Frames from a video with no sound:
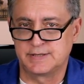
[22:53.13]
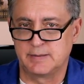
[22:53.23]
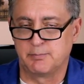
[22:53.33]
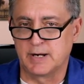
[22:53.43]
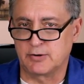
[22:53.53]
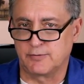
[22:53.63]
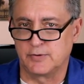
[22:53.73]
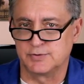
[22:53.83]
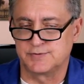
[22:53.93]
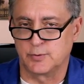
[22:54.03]
type
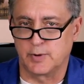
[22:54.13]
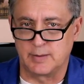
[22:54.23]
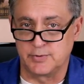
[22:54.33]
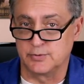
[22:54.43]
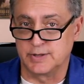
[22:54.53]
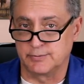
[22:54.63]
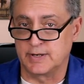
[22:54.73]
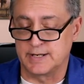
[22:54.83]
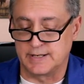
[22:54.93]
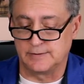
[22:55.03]
microphones for what I'm doing
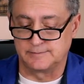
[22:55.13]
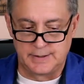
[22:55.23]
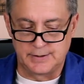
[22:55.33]
right now.